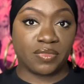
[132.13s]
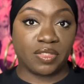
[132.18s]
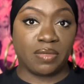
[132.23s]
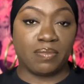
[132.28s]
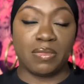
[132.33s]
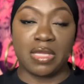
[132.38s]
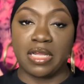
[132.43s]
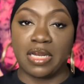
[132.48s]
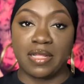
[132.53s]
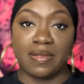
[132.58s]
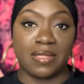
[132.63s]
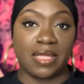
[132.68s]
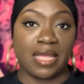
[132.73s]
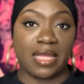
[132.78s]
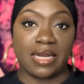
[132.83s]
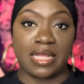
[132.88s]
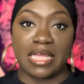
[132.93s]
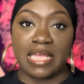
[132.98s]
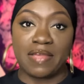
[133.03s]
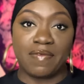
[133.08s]
meaning
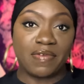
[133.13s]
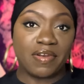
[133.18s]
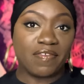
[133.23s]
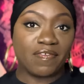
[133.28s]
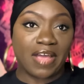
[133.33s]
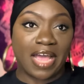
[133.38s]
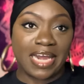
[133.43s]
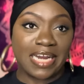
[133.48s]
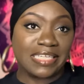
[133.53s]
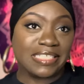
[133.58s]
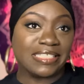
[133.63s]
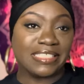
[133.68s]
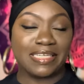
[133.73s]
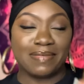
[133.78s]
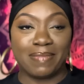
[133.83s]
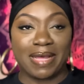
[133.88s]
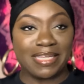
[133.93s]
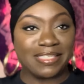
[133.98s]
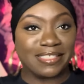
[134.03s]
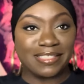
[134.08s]
that even if I didn't see
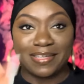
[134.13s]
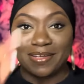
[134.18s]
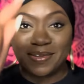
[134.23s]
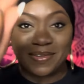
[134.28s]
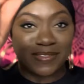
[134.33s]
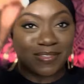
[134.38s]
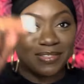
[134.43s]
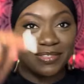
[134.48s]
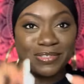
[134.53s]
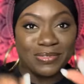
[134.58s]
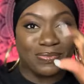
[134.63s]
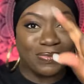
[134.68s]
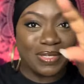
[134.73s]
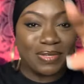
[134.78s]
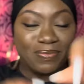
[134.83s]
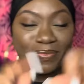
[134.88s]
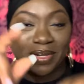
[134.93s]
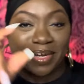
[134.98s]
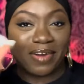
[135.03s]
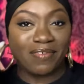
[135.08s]
myself
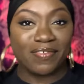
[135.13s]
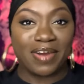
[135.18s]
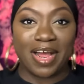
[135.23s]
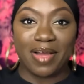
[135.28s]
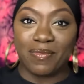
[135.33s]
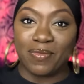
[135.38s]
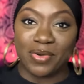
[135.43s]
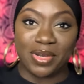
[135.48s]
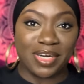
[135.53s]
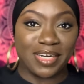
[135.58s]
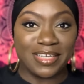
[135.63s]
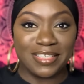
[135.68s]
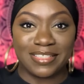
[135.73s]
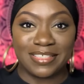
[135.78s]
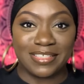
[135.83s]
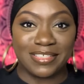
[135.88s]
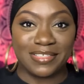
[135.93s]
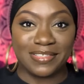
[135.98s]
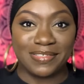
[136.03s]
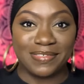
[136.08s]
doing whatever I wanted it
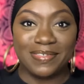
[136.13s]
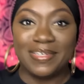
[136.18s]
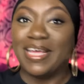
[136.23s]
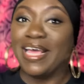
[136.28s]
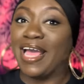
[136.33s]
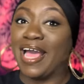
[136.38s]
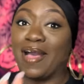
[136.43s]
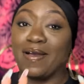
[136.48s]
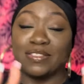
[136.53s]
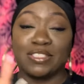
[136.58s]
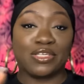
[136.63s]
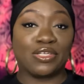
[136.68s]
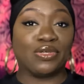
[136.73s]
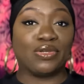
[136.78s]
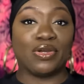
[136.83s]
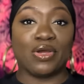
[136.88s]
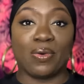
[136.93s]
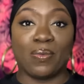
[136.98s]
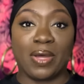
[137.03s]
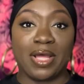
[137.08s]
to do, I was like,
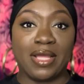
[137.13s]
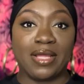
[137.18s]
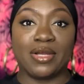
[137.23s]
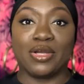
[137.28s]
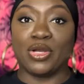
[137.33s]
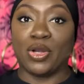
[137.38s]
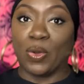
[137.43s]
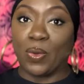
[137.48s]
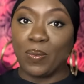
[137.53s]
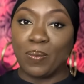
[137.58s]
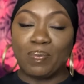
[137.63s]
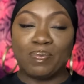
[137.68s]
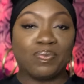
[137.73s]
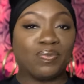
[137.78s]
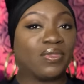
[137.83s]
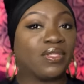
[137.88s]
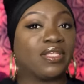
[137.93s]
you know what? Nope.